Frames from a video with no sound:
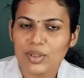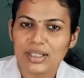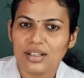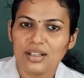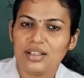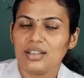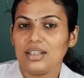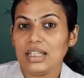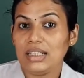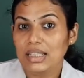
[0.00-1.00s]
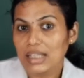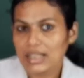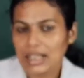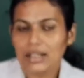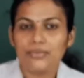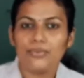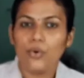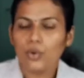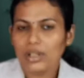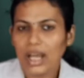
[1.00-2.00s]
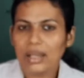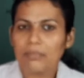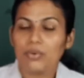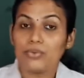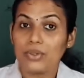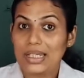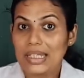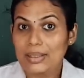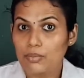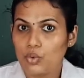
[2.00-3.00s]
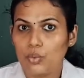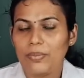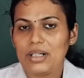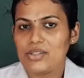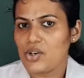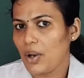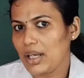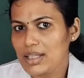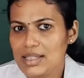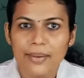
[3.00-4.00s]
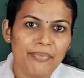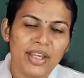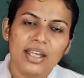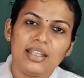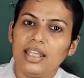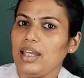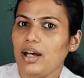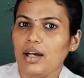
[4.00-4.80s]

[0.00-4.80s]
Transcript: we learned in detail four type of freely movable joints. They